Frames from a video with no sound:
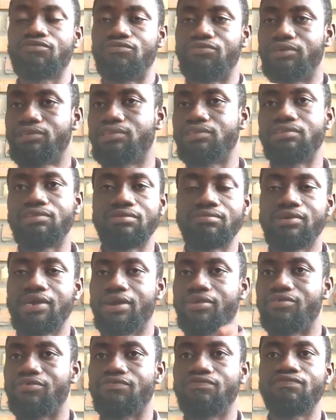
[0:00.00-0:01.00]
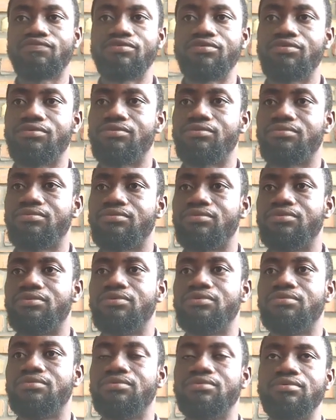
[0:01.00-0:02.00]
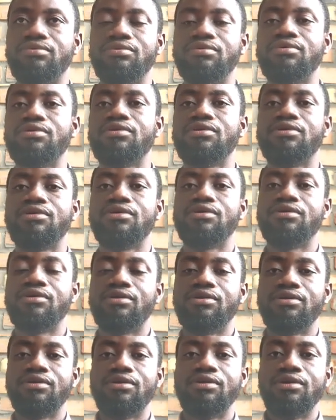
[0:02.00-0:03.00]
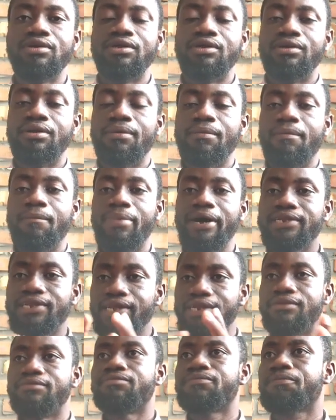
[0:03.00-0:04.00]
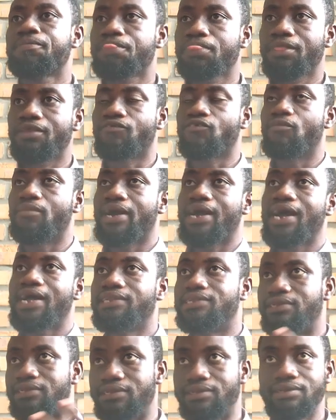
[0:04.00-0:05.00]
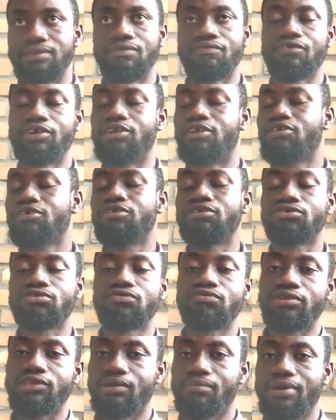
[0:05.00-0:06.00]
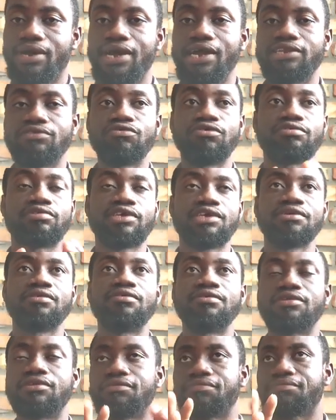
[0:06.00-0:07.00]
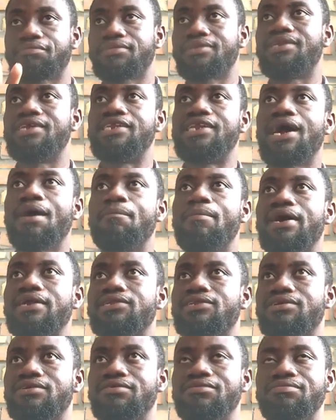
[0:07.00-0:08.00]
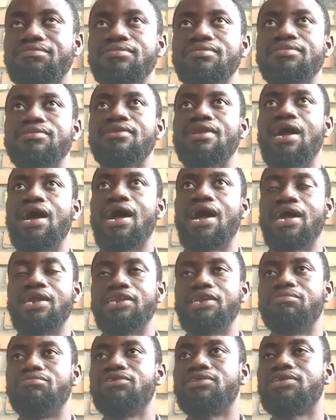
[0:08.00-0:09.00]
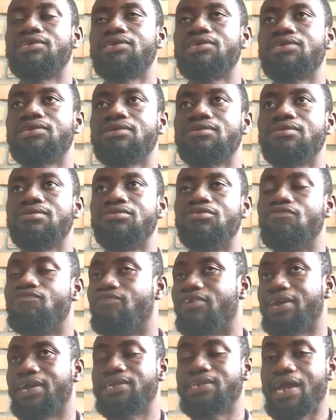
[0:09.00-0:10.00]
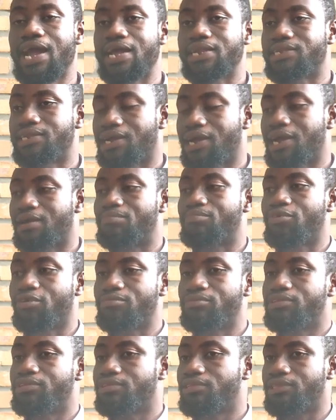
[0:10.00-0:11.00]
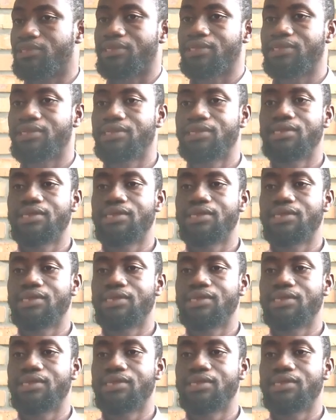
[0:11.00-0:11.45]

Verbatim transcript: racism kind of, you know, you know, you know. But then, for McCarthy, for the long and short was that McCarthy was killed in that battle. And the British, don't forget, had uh, promised the,